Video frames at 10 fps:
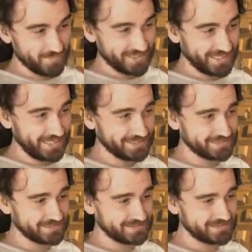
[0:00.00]
He can.
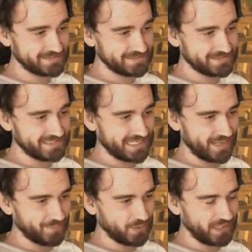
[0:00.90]

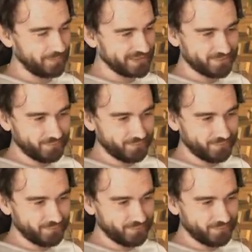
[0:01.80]
I'm at